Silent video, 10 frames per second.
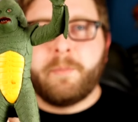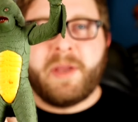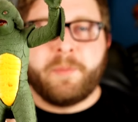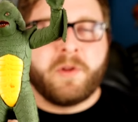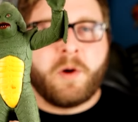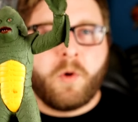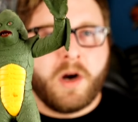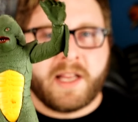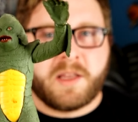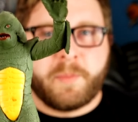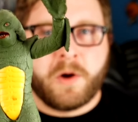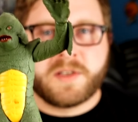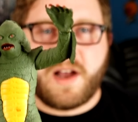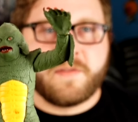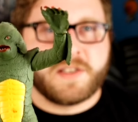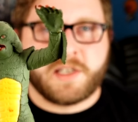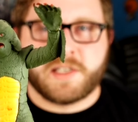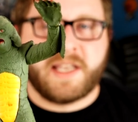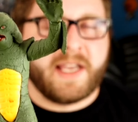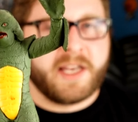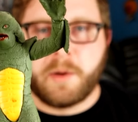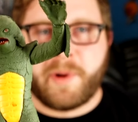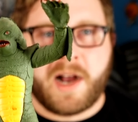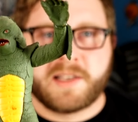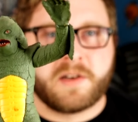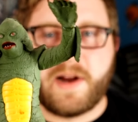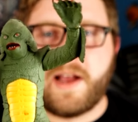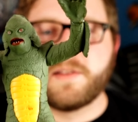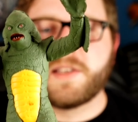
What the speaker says: people that work at the post office to just kick your box around.